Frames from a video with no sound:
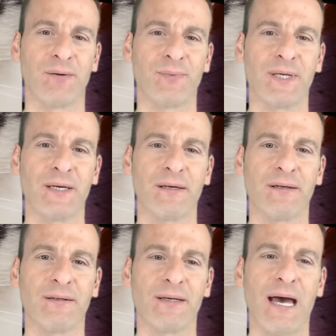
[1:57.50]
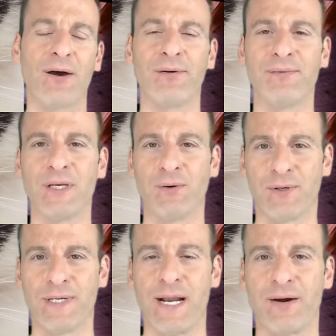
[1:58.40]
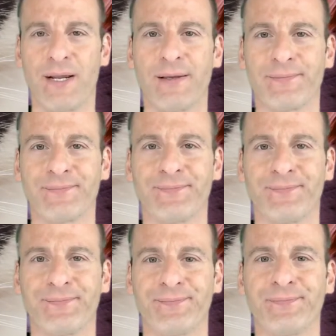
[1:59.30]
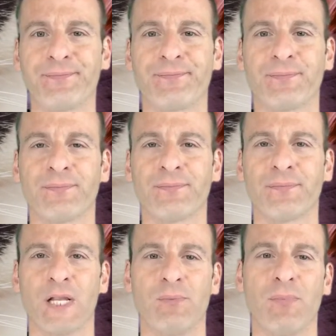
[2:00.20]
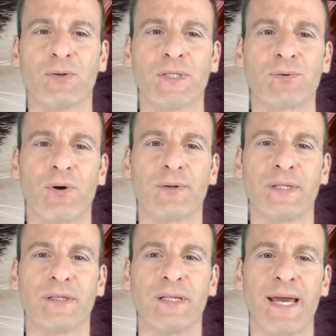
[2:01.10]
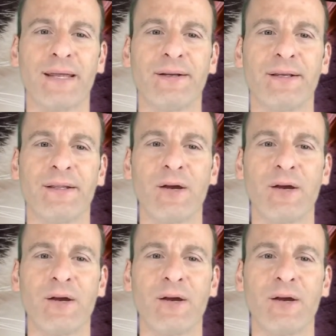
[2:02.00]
something out of the ordinary Moses wrote that the land